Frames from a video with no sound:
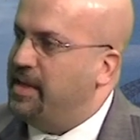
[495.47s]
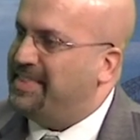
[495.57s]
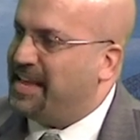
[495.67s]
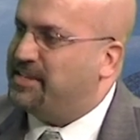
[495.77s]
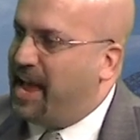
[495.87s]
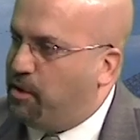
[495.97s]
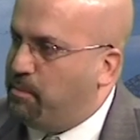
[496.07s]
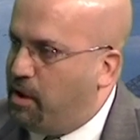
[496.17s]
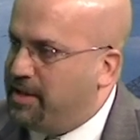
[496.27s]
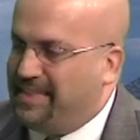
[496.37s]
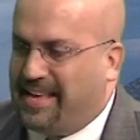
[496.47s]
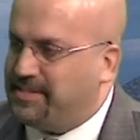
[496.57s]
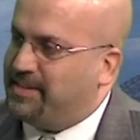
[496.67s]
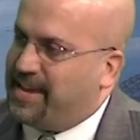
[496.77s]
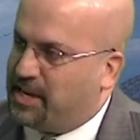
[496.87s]
That's our money.
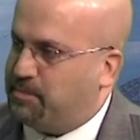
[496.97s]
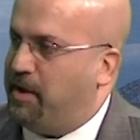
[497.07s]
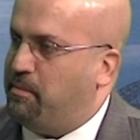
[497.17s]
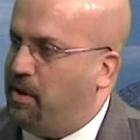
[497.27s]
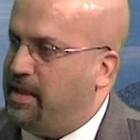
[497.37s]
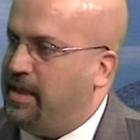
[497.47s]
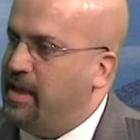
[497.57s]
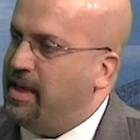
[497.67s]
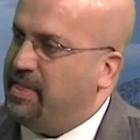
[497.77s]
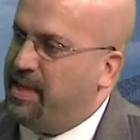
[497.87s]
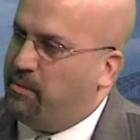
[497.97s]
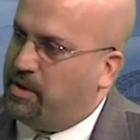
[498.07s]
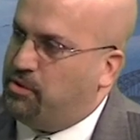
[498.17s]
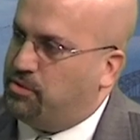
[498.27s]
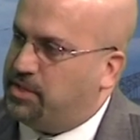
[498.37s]
That's the taxpayer money. And they
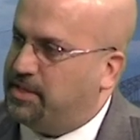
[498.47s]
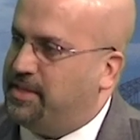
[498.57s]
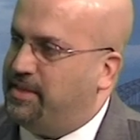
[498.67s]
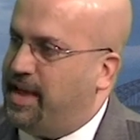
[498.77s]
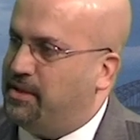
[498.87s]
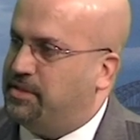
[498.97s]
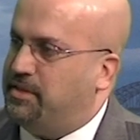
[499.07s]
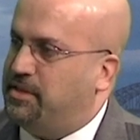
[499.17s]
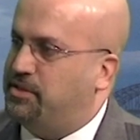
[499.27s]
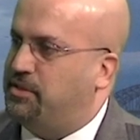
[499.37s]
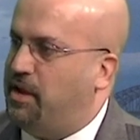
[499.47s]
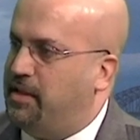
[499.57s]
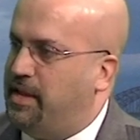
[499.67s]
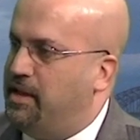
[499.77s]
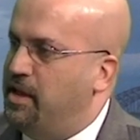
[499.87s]
want to use $60,000 to
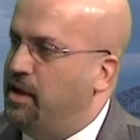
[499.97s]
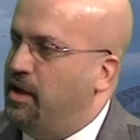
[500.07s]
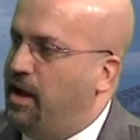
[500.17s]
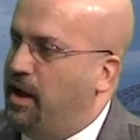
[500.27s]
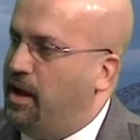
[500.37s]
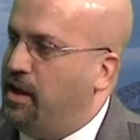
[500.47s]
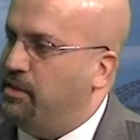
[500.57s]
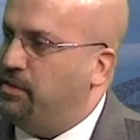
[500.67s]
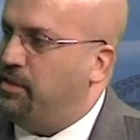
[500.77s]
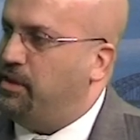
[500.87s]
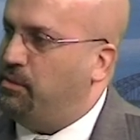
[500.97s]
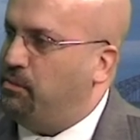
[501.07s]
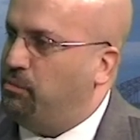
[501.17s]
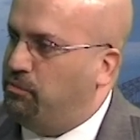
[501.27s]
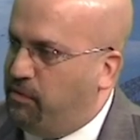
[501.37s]
study the
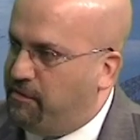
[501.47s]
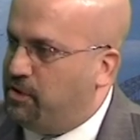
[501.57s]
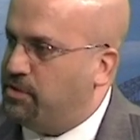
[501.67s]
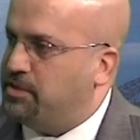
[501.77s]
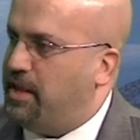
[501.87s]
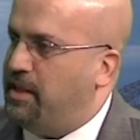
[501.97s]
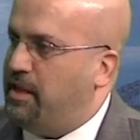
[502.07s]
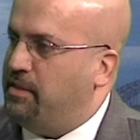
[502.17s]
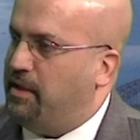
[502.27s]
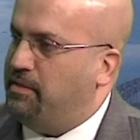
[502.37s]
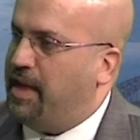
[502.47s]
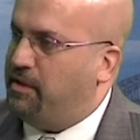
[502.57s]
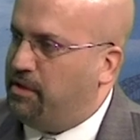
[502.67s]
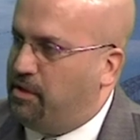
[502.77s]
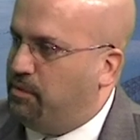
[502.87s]
rivers and
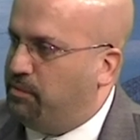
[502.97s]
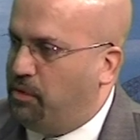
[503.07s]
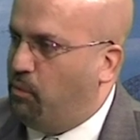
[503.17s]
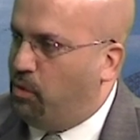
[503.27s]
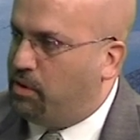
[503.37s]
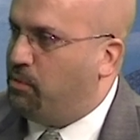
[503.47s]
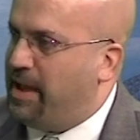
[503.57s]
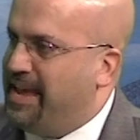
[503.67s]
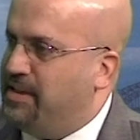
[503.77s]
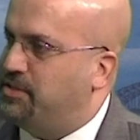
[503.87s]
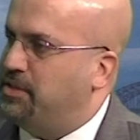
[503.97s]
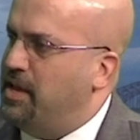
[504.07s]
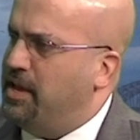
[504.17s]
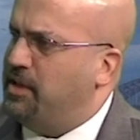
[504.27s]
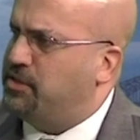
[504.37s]
not, the waterways
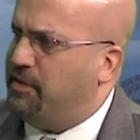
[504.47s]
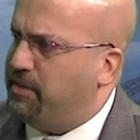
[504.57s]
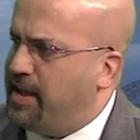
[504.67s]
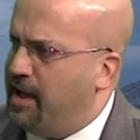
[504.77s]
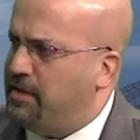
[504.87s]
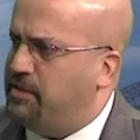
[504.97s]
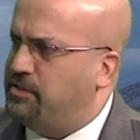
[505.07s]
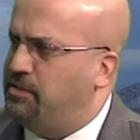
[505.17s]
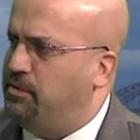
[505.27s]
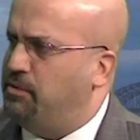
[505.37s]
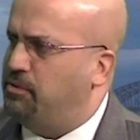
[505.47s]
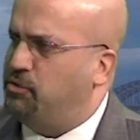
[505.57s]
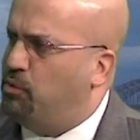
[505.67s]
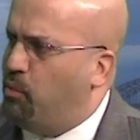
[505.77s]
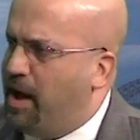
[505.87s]
in Suffolk County to
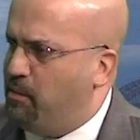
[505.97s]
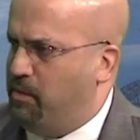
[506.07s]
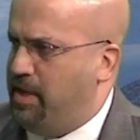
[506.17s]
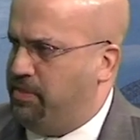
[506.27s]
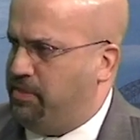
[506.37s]
do what with?